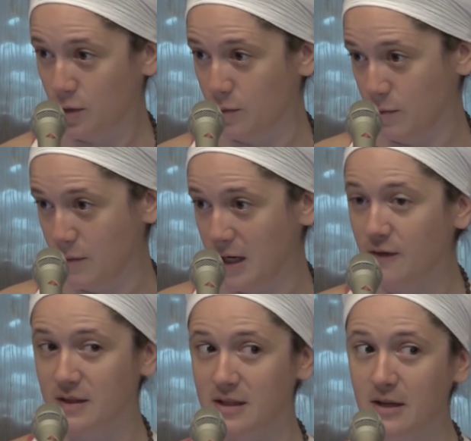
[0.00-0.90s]
many
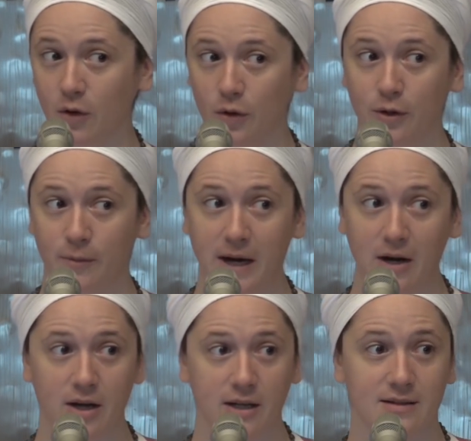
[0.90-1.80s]
of us have older
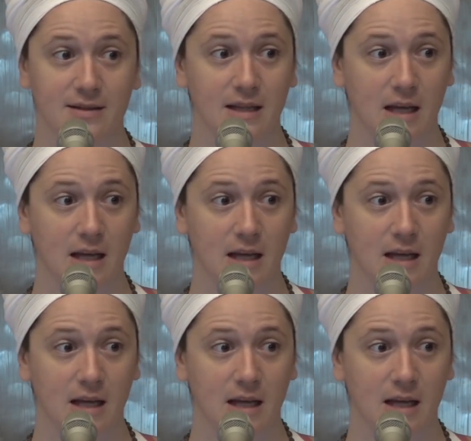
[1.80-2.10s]
parents,